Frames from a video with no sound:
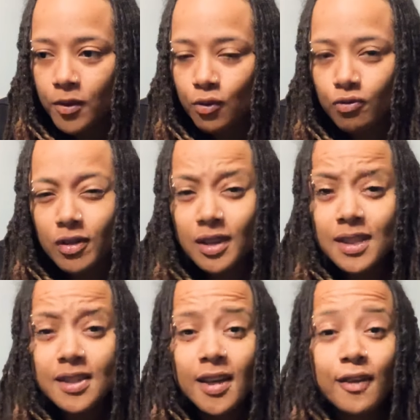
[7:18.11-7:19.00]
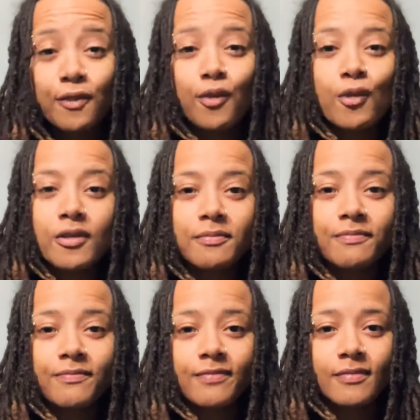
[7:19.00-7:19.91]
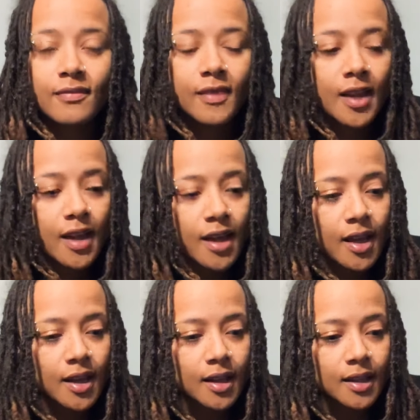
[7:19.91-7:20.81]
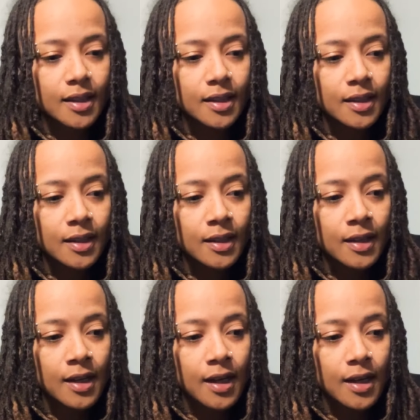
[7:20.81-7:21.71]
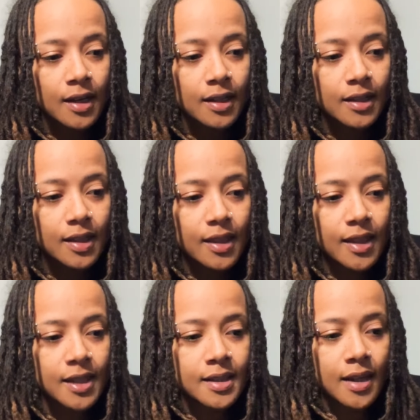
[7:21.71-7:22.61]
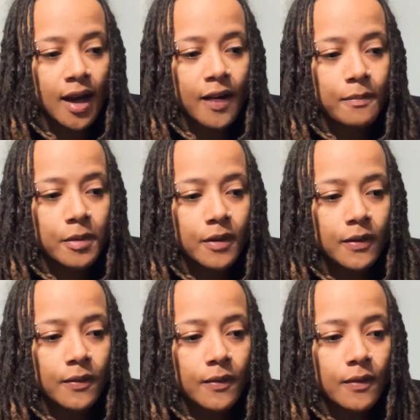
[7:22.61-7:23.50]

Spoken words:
really take form, and the things that I've been